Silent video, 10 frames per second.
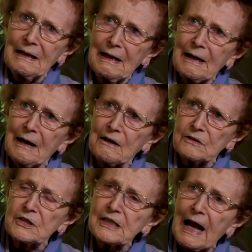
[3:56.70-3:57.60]
in our
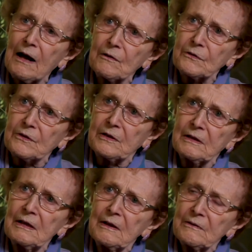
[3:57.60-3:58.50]
South,
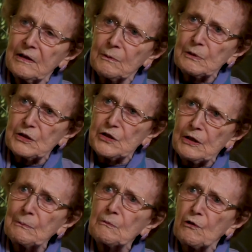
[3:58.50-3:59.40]
there was
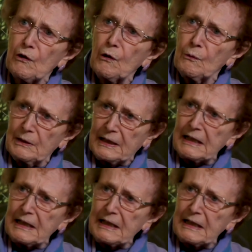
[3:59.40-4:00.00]
Jim Crow and